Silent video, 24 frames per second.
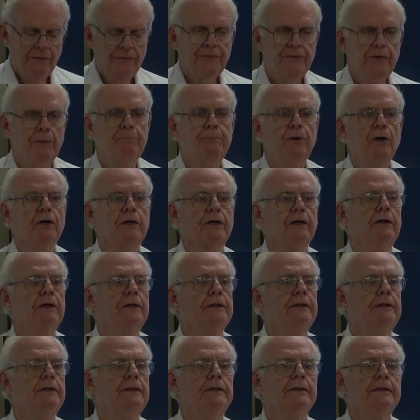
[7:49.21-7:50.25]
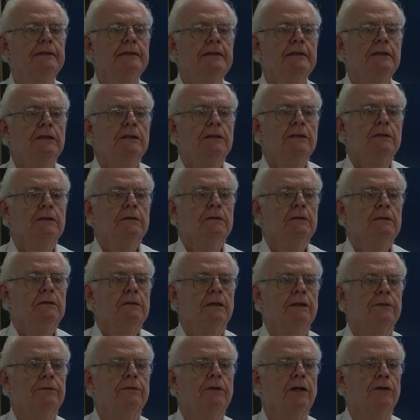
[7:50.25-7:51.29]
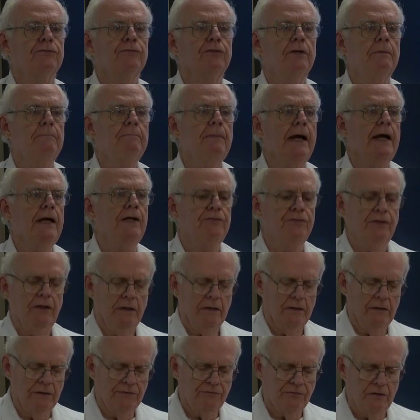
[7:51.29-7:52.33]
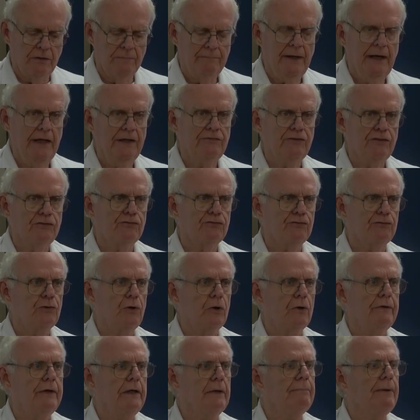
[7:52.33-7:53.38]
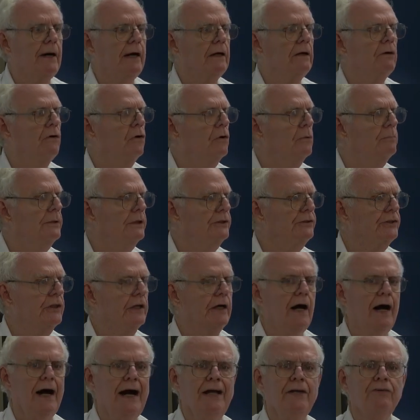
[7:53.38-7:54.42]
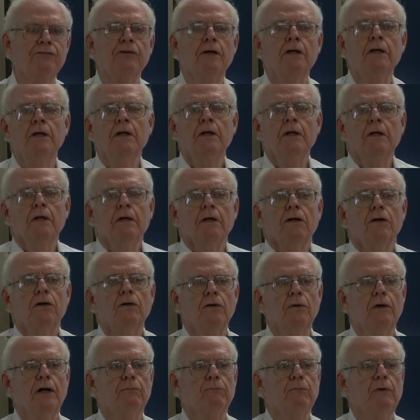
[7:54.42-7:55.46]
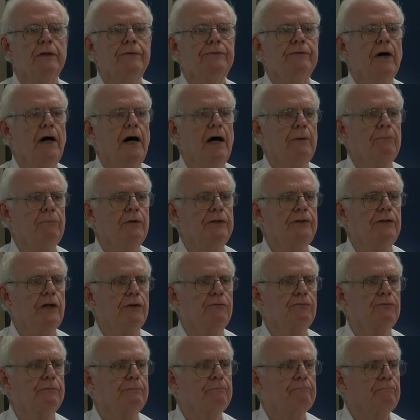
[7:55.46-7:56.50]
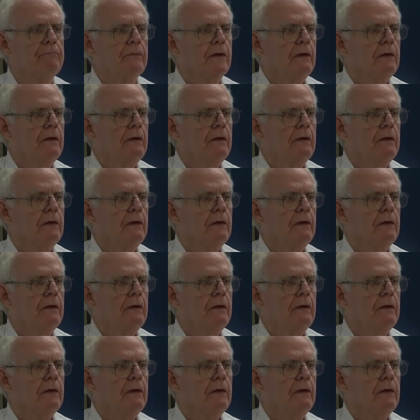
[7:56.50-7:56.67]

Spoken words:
the book, it's an amazing story about a whole bunch of guys who at one time were just,